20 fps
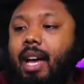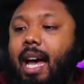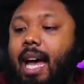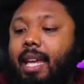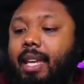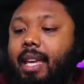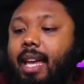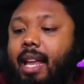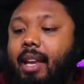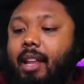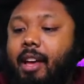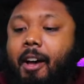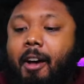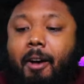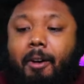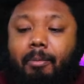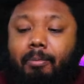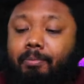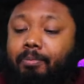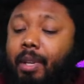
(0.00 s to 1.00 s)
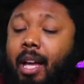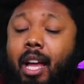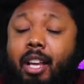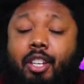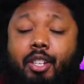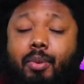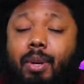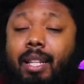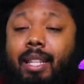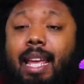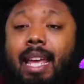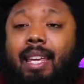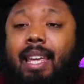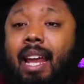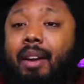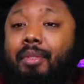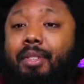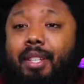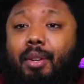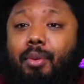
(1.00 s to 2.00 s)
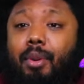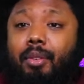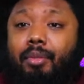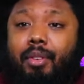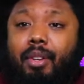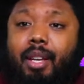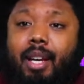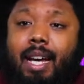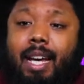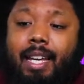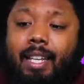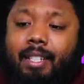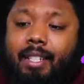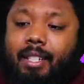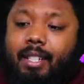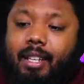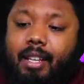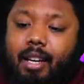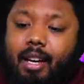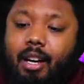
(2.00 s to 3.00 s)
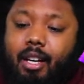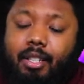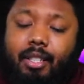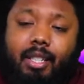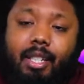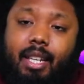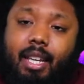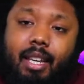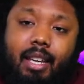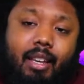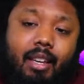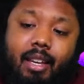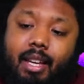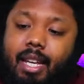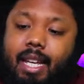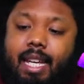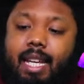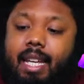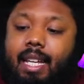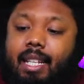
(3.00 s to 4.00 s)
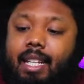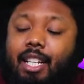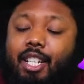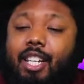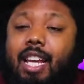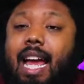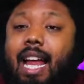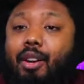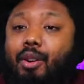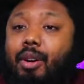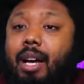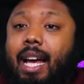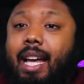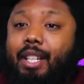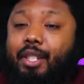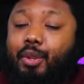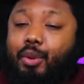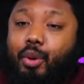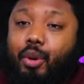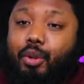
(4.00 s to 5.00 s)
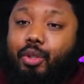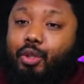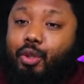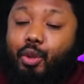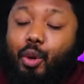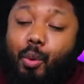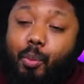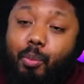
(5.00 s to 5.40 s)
Again, um, I just want to thank every single one of you guys. Honestly, the channel has grown so